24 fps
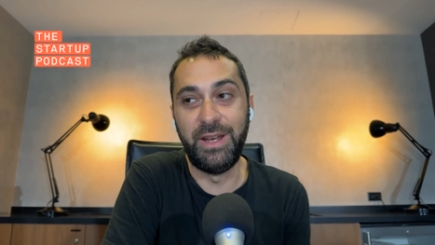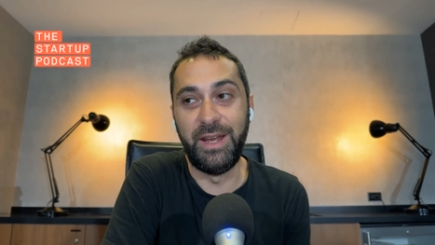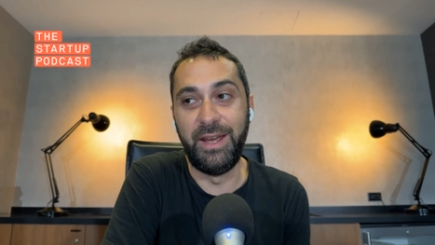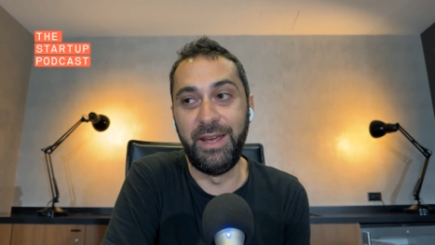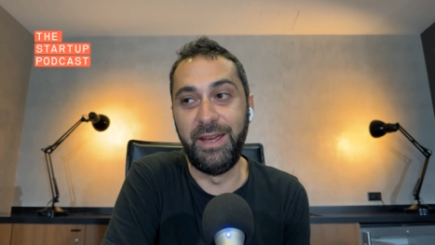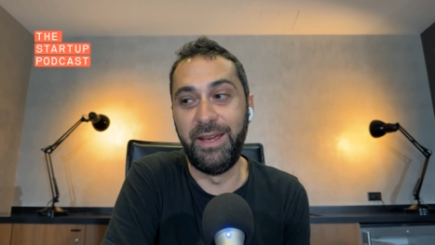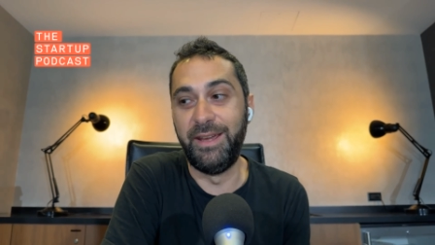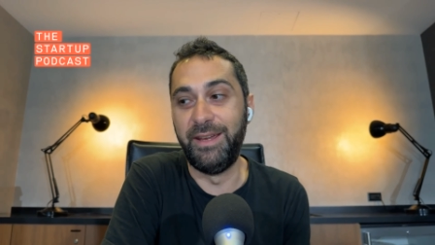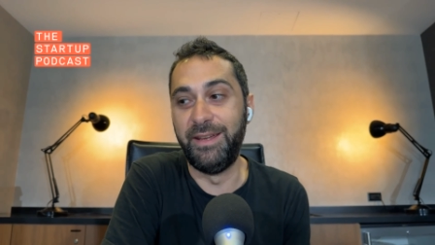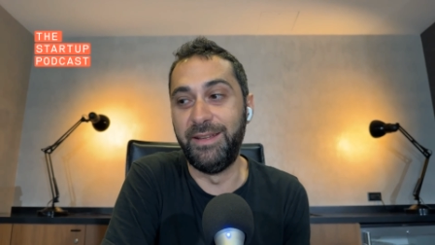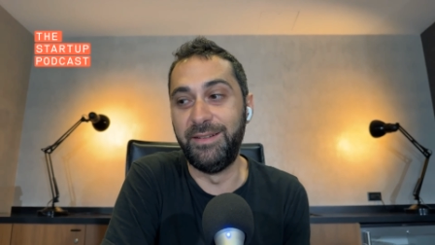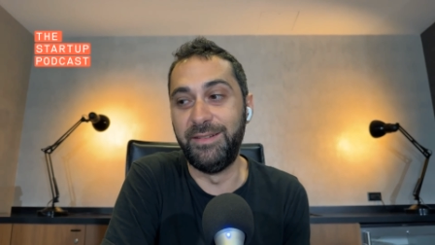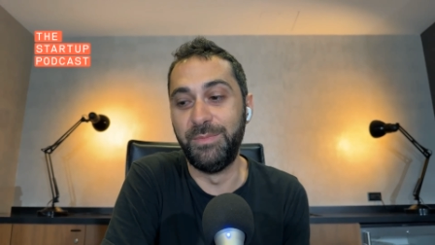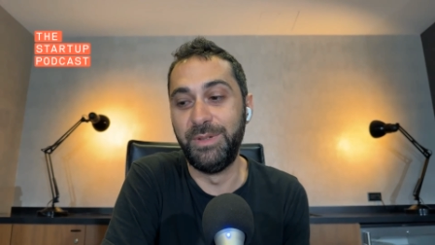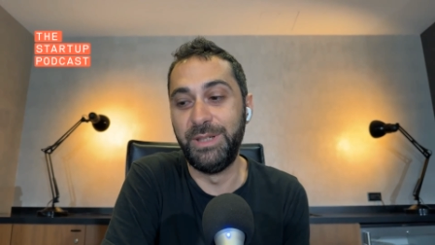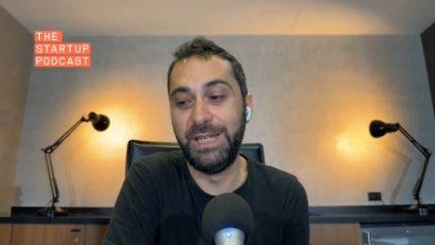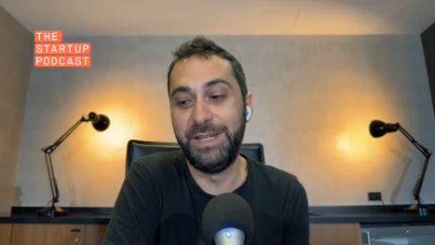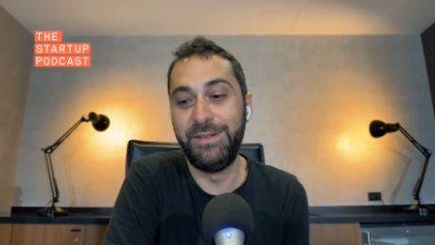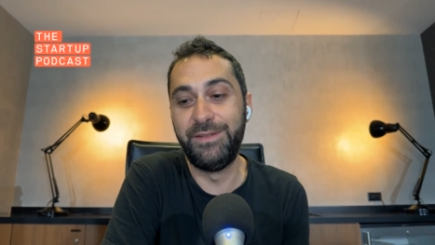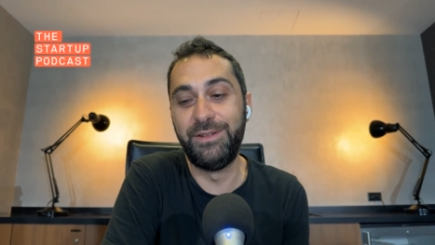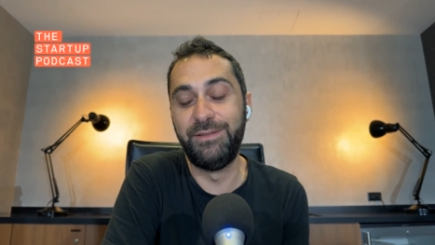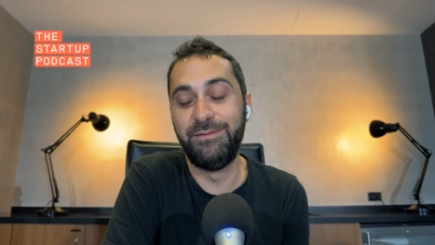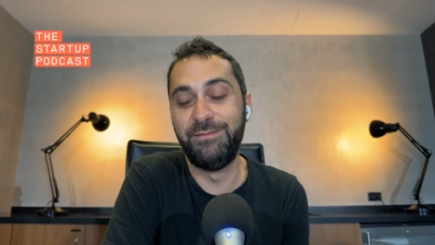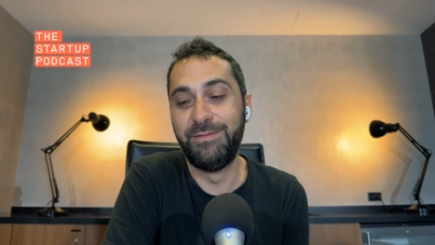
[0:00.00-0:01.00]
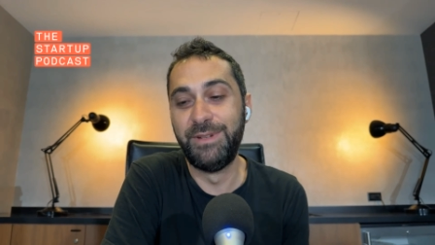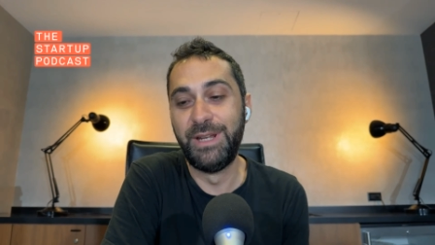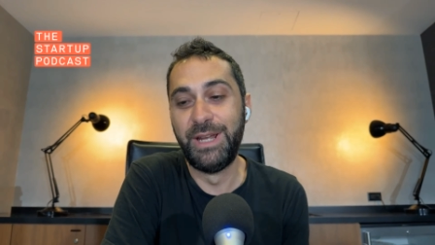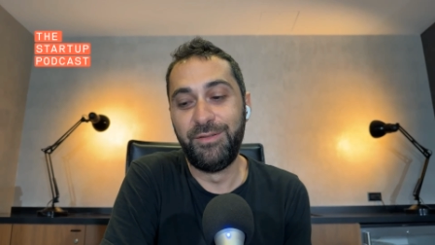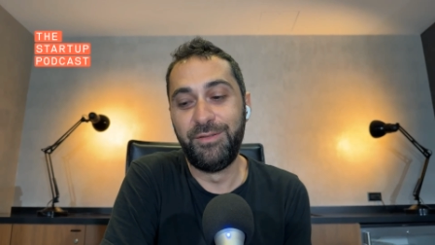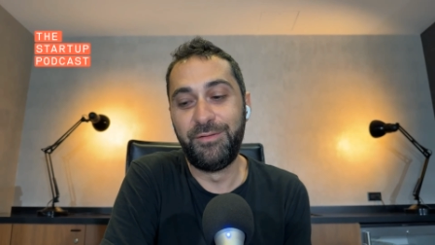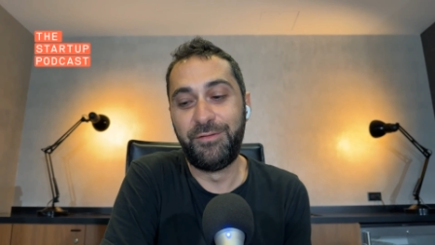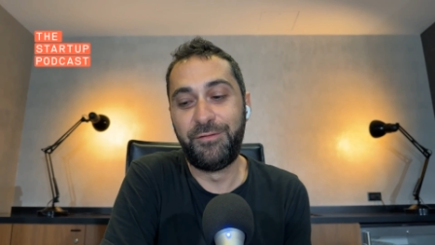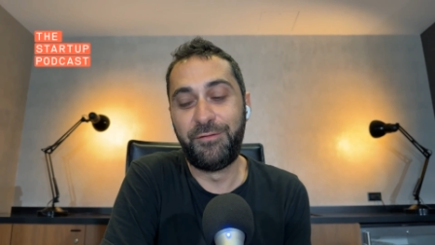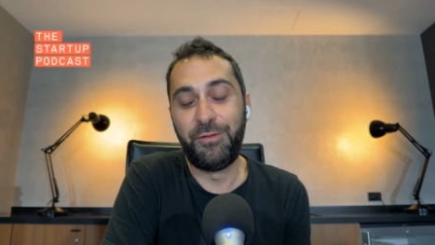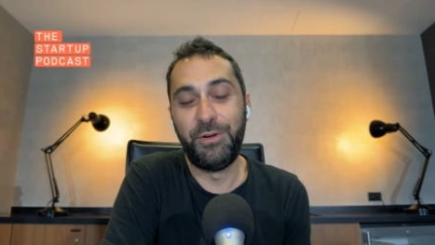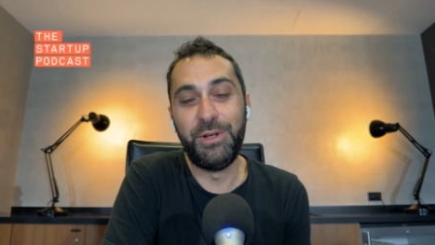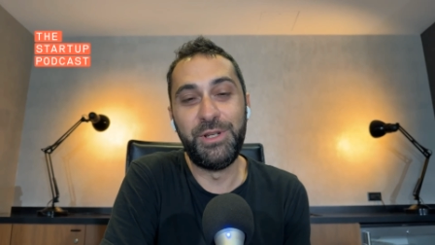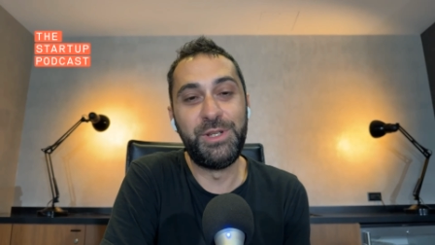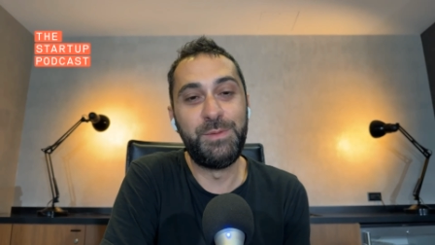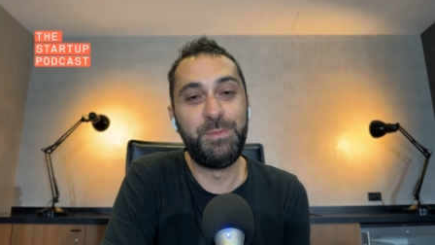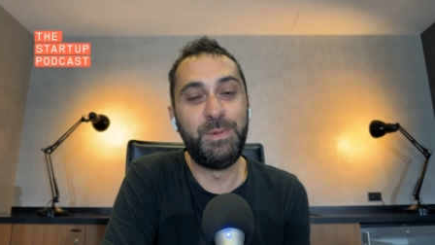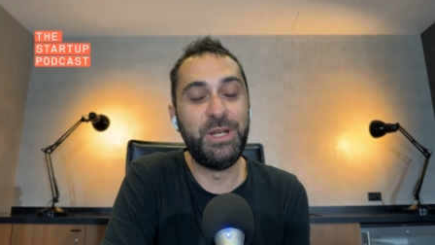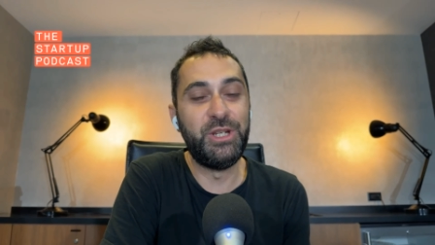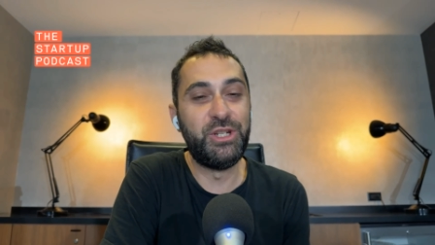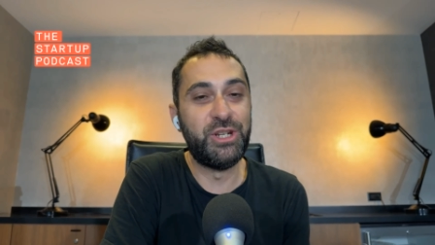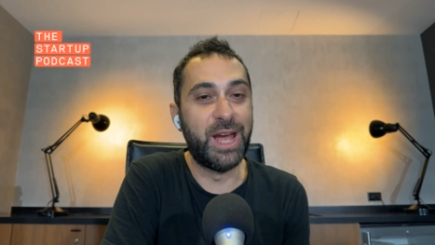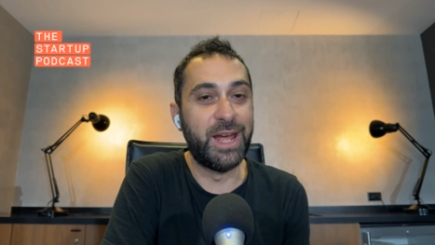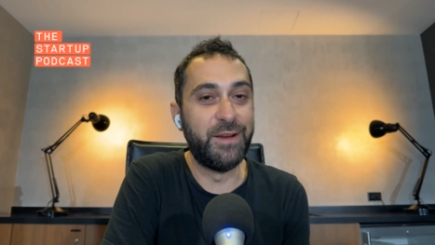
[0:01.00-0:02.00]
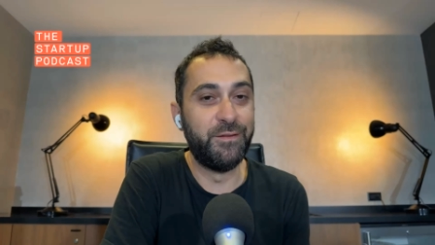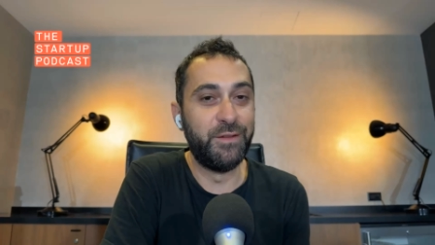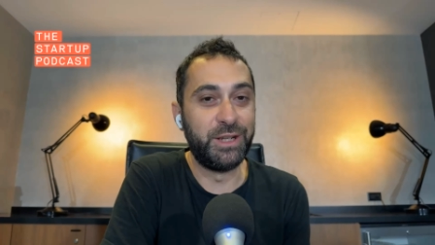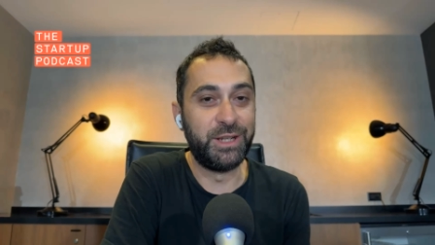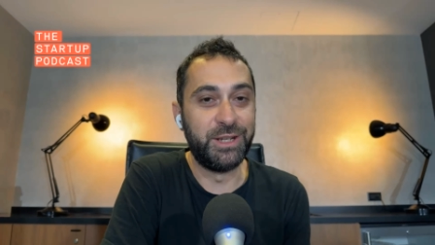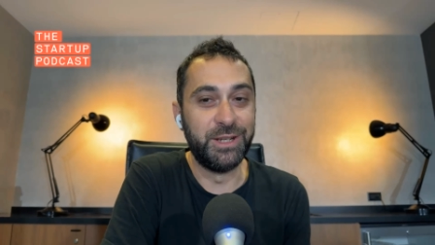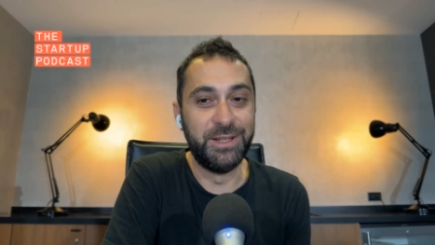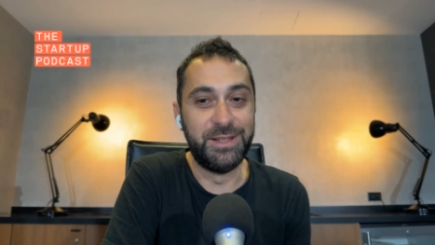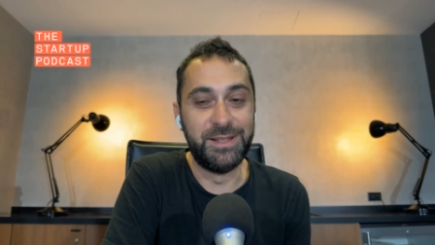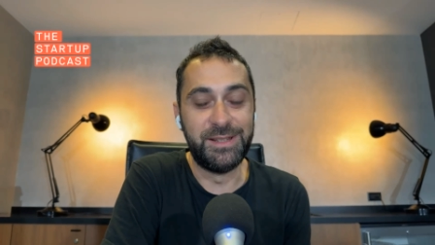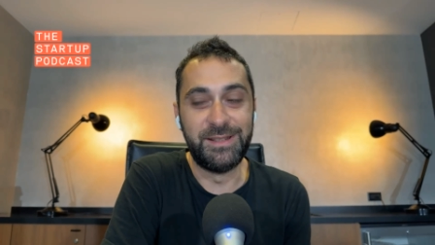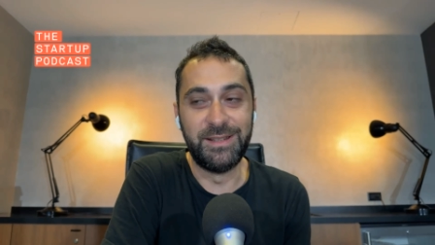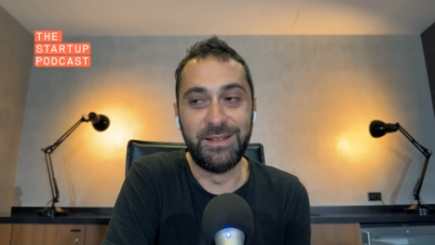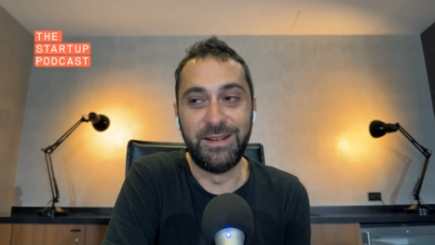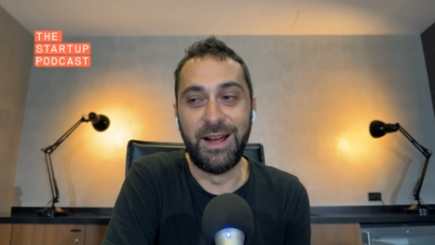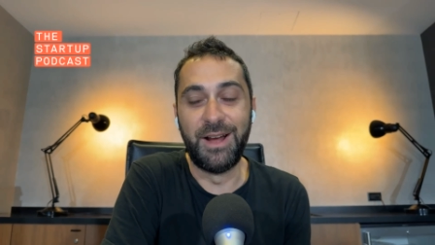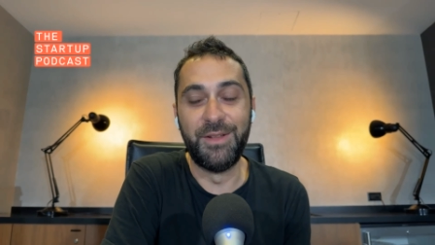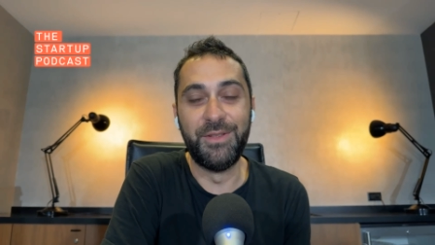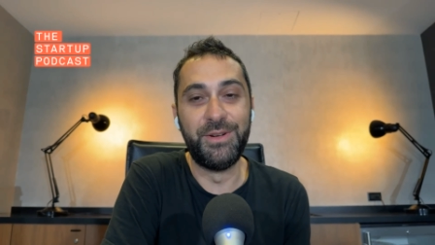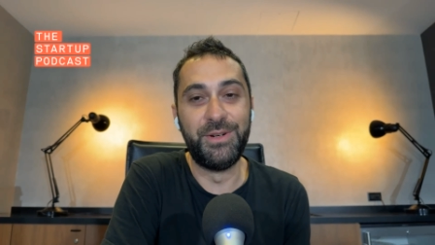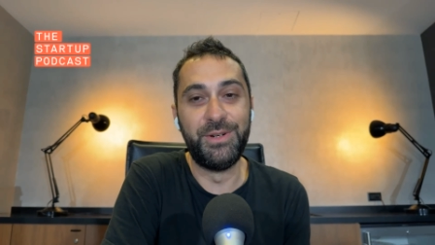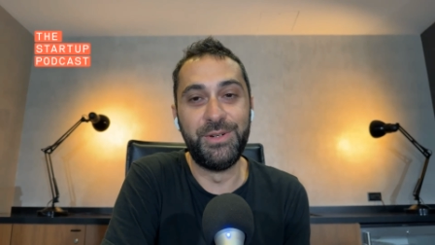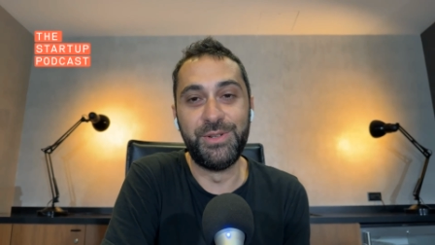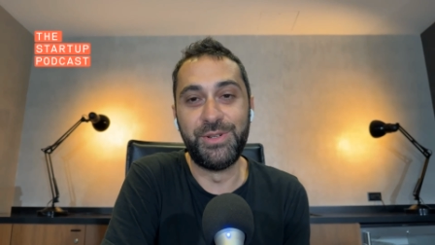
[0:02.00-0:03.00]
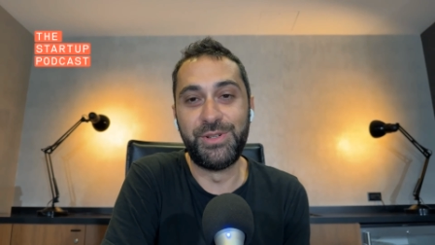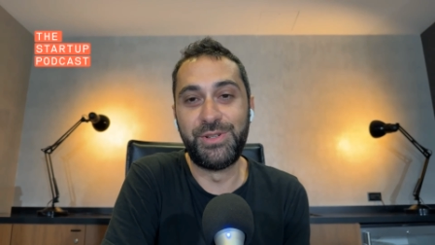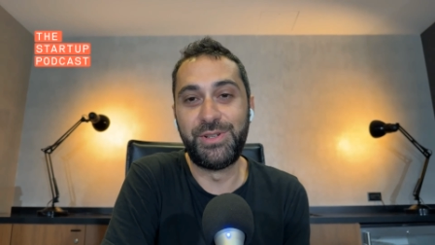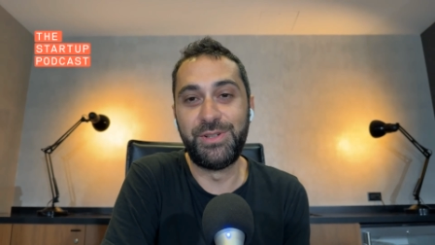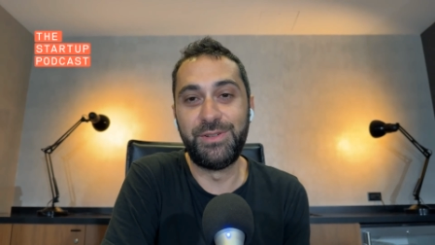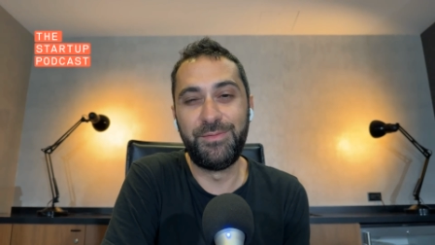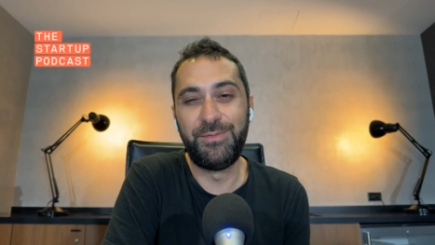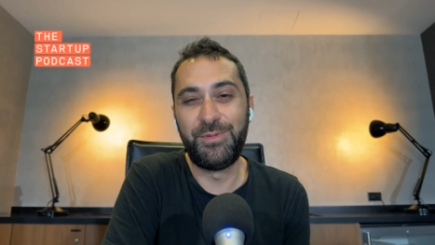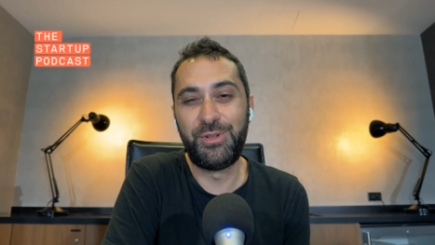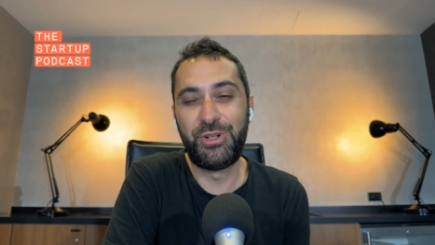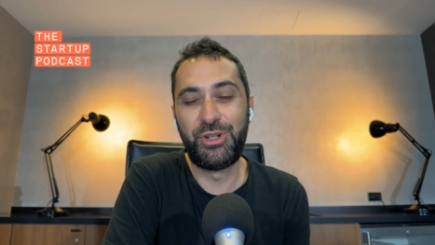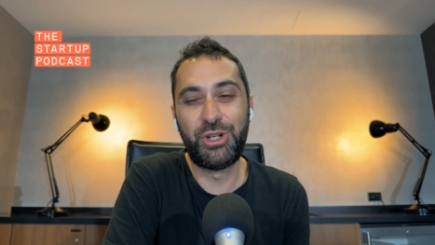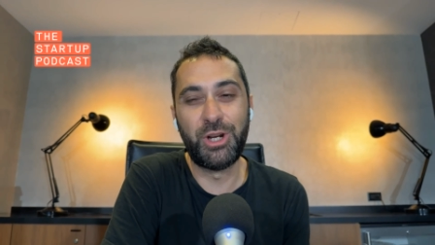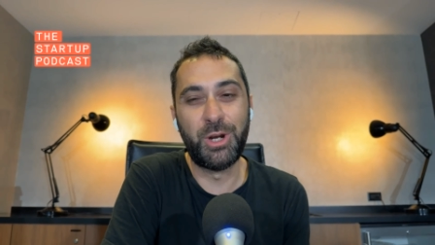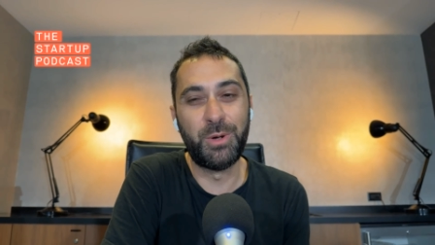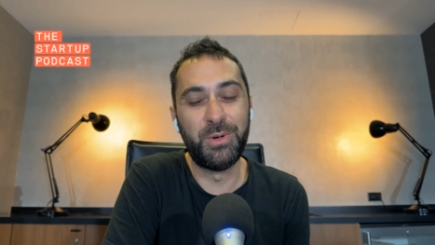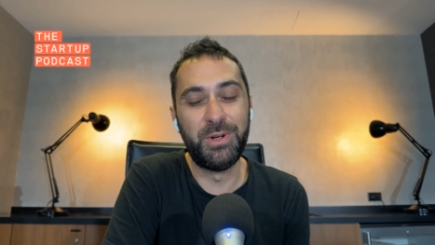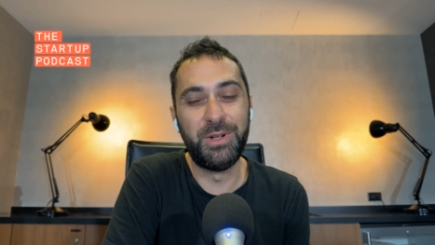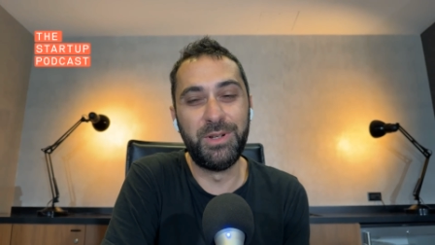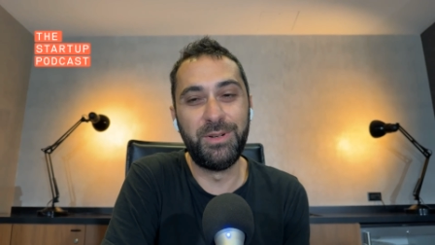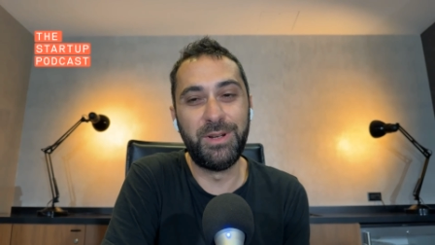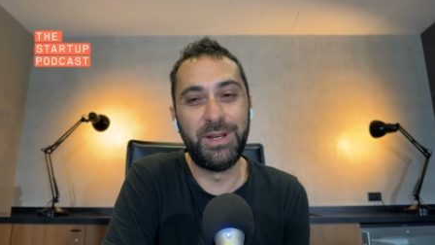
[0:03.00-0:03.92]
and even free speech advocates and others show a,